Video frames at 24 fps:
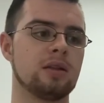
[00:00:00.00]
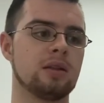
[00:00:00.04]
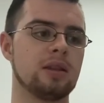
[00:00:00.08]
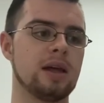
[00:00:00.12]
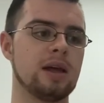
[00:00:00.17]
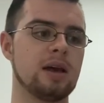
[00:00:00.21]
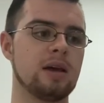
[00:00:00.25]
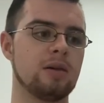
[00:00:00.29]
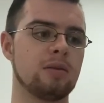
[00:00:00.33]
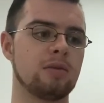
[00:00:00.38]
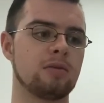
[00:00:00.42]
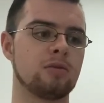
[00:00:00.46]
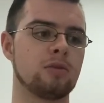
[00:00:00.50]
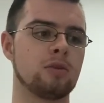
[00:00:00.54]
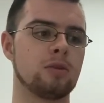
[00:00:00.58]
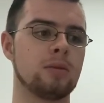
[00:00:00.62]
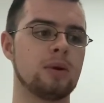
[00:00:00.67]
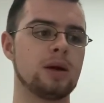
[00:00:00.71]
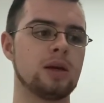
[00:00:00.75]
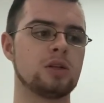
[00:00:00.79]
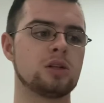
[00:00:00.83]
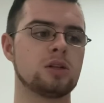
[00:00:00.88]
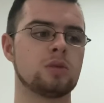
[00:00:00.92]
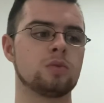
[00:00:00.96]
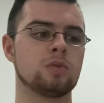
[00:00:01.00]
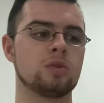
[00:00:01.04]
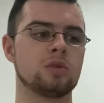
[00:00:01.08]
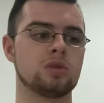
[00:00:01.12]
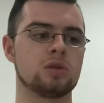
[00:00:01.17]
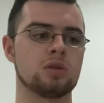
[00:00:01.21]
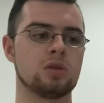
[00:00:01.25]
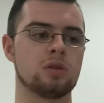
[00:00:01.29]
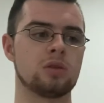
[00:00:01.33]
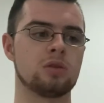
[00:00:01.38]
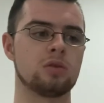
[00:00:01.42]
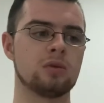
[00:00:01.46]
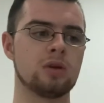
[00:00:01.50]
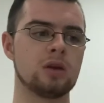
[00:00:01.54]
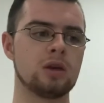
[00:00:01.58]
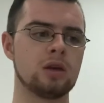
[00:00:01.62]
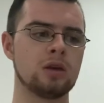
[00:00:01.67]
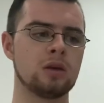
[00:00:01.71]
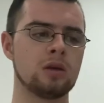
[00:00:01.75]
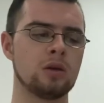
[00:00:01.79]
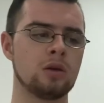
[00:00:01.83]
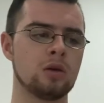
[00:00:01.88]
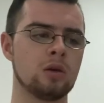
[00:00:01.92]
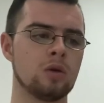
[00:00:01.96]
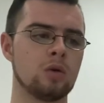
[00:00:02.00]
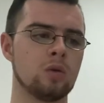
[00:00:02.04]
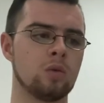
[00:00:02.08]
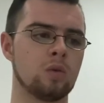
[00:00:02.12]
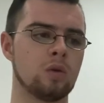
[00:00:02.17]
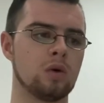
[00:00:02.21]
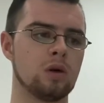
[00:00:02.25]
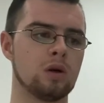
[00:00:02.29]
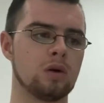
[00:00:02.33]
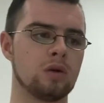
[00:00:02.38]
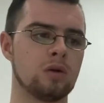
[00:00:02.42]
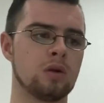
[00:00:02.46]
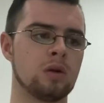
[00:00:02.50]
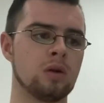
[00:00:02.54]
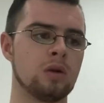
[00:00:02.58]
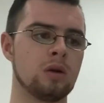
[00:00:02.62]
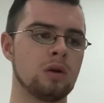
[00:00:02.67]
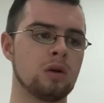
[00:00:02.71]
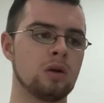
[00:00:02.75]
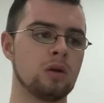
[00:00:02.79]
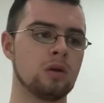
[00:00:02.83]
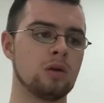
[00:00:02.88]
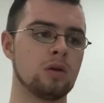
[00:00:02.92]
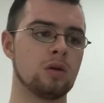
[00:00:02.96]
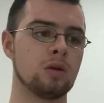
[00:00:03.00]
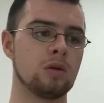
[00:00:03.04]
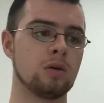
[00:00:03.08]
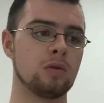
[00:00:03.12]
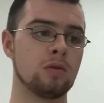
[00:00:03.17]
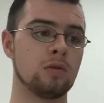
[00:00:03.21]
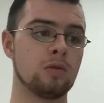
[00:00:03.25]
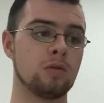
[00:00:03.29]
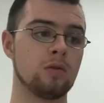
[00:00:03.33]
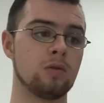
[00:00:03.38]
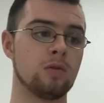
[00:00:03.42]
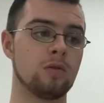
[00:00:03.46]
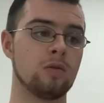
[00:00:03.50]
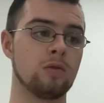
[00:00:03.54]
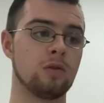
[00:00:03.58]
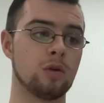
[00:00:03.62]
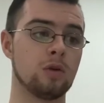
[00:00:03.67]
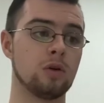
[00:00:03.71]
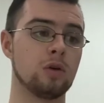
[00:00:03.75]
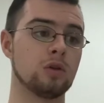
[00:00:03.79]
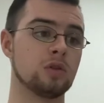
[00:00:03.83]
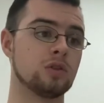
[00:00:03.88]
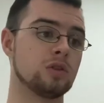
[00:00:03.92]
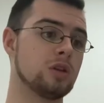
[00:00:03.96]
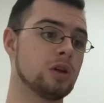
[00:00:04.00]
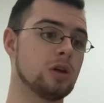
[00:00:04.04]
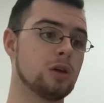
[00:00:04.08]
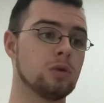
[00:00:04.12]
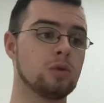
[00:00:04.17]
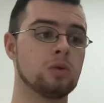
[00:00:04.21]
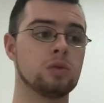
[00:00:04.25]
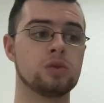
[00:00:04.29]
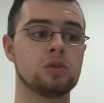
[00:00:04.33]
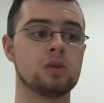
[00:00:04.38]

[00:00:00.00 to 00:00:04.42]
their formation was the 3-1-4-2.